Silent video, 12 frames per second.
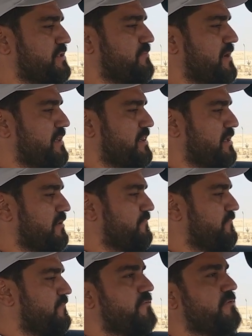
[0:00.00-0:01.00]
it myself.
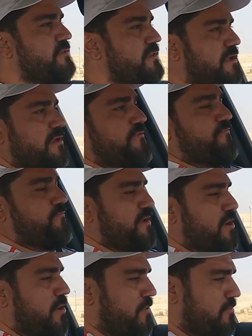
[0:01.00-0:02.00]
Here we
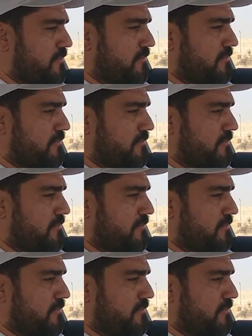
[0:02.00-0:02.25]
go.